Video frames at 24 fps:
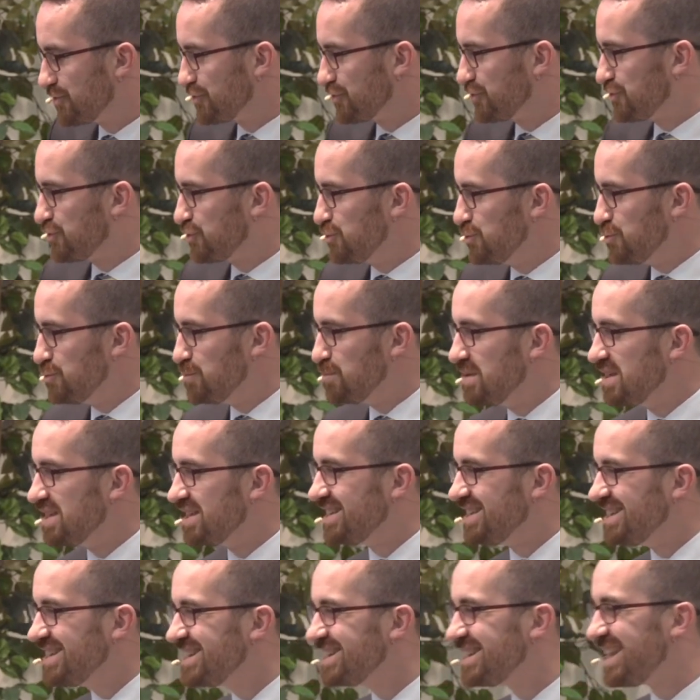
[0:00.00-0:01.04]
to
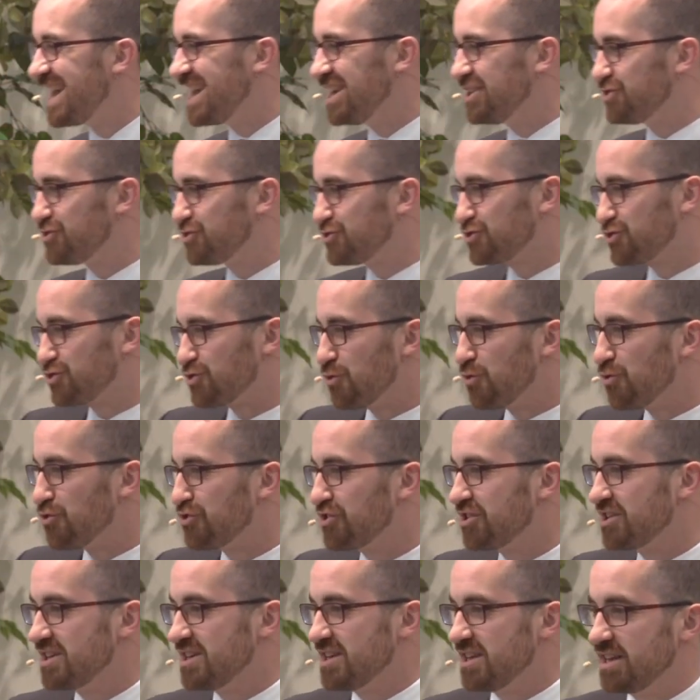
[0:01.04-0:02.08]
begin a
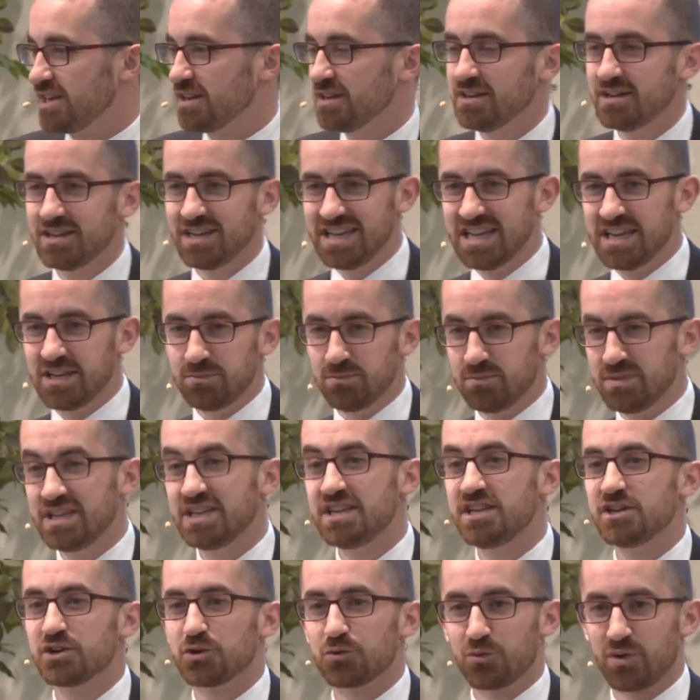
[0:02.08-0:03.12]
story in
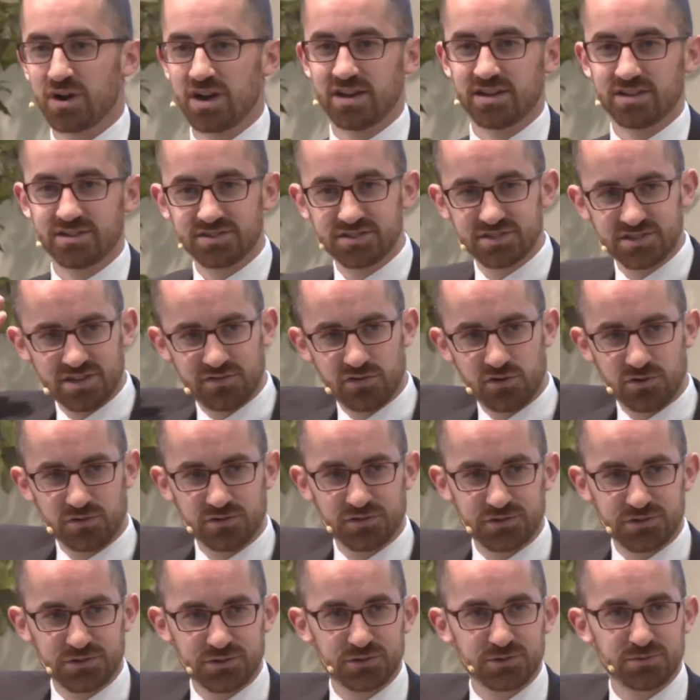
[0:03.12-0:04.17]
media res? Have you heard
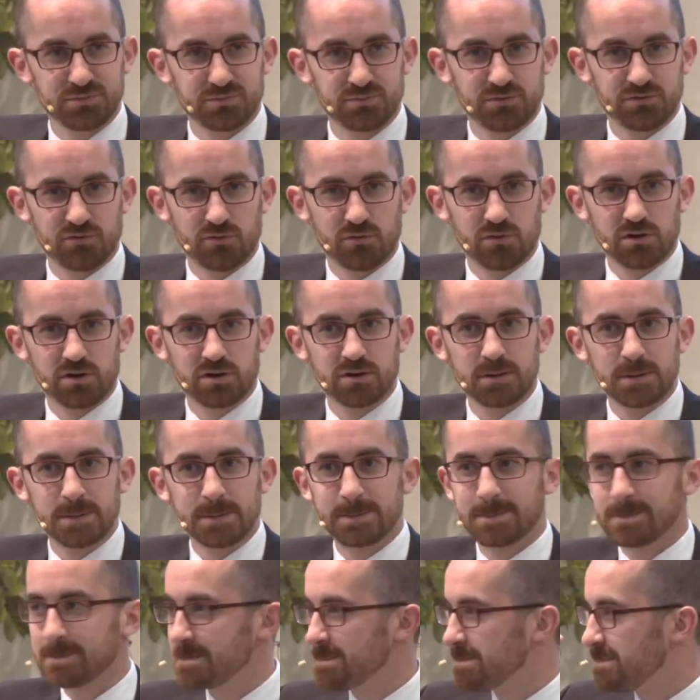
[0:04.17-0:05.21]
this before?
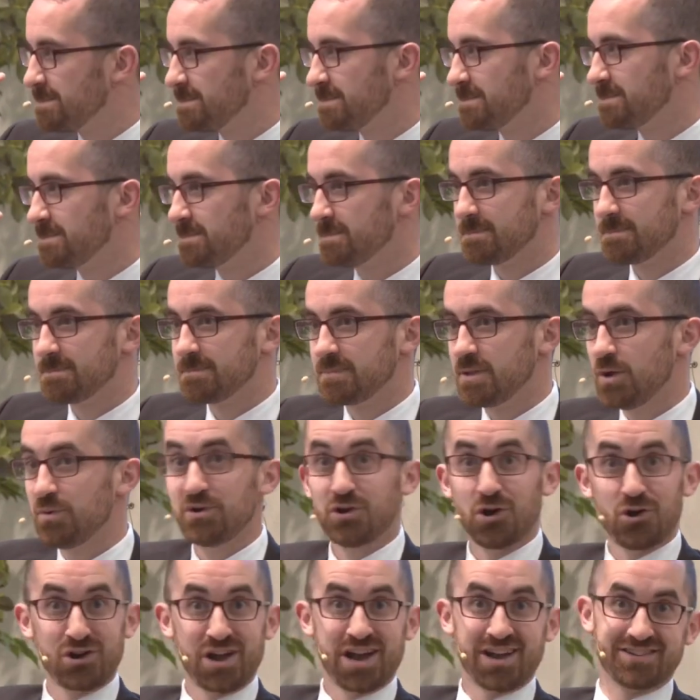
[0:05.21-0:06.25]
No one?
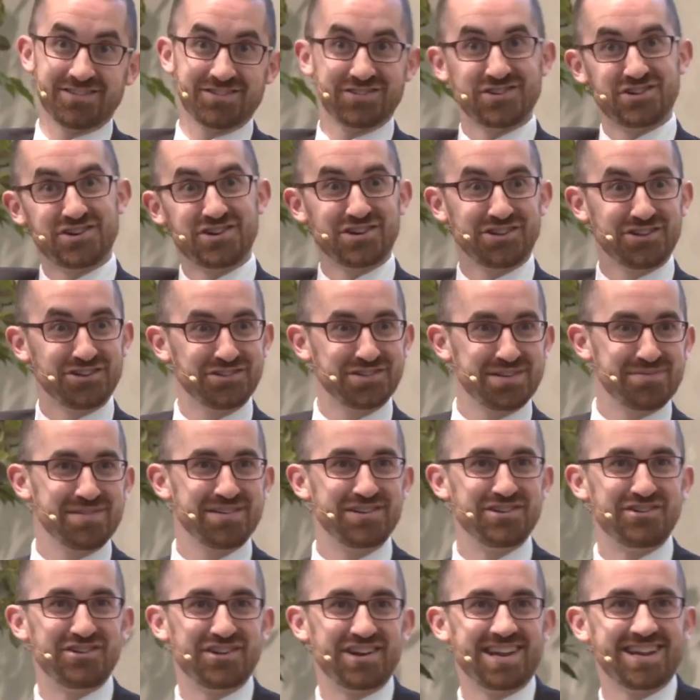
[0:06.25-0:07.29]
Okay, so you're going to learn something
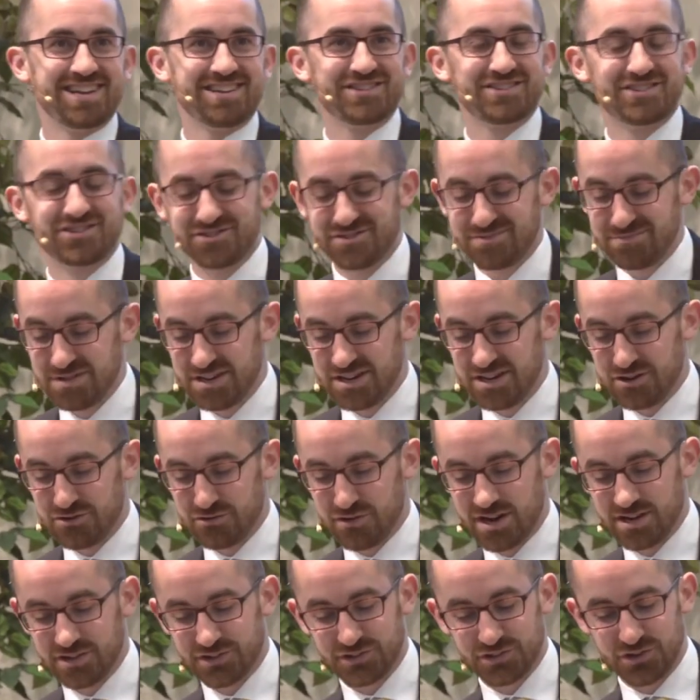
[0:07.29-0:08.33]
new today. So in media
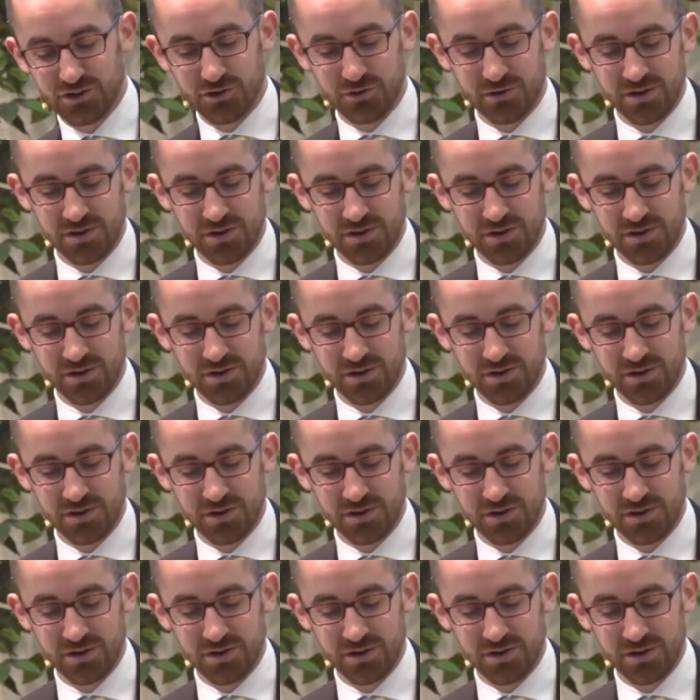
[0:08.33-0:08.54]
res, so